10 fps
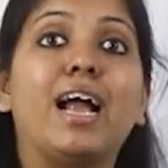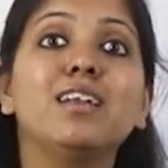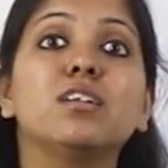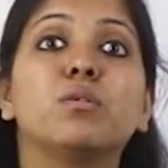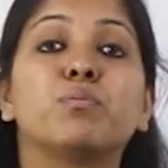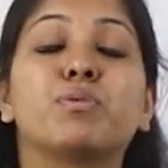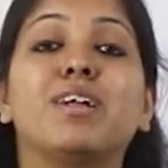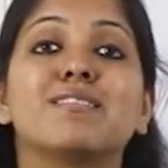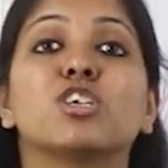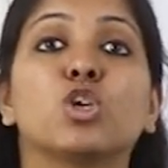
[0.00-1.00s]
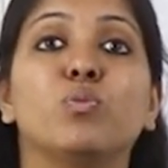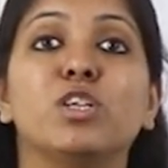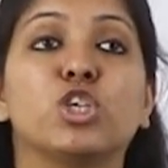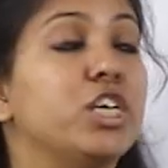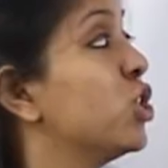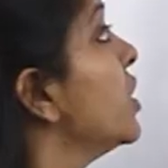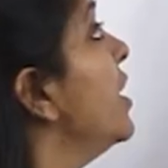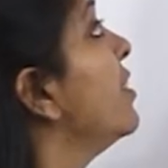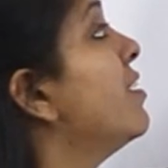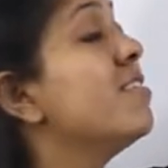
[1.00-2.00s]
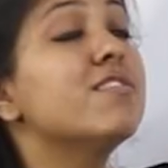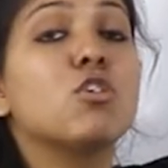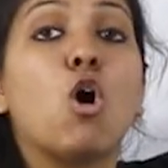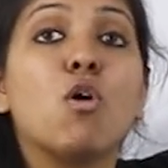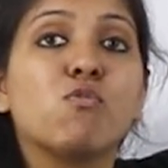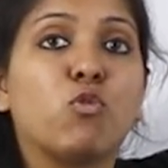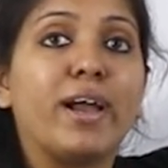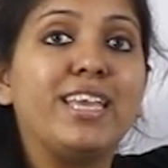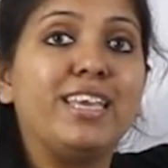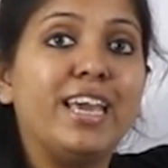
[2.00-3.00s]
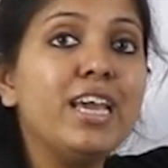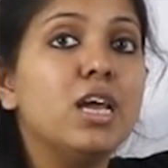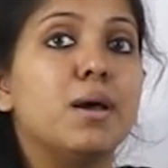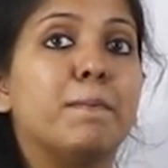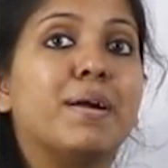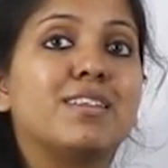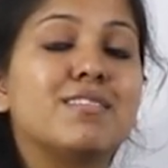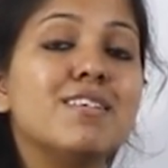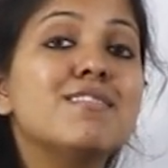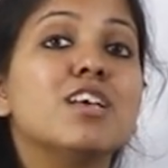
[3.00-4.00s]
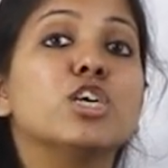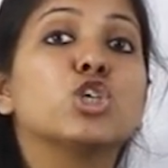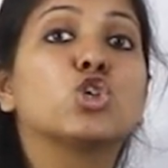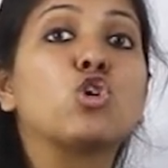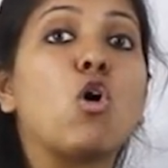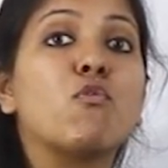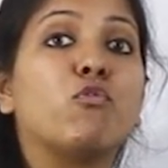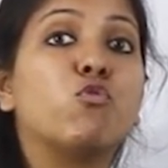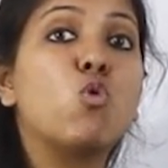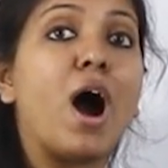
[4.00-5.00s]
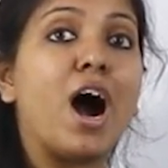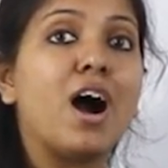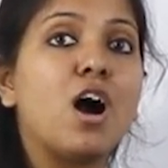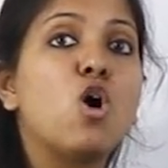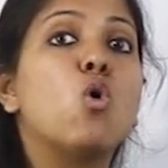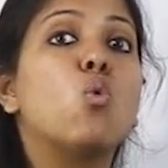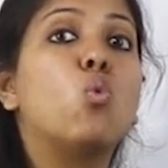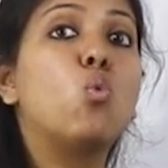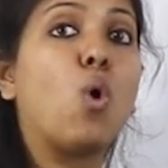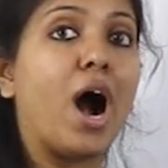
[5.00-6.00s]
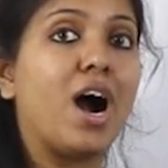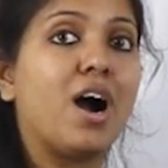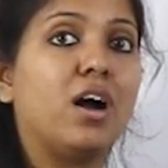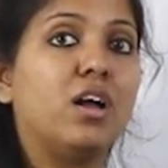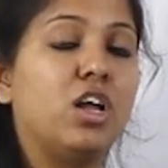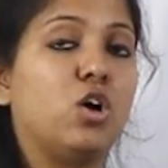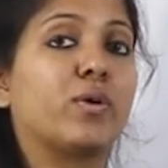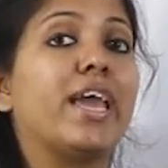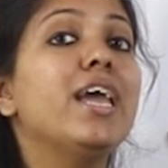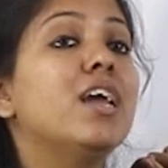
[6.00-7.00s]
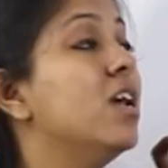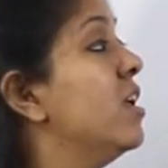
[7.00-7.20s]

and pronunciation will change. This is envoyer, but this is j'envoie. Okay.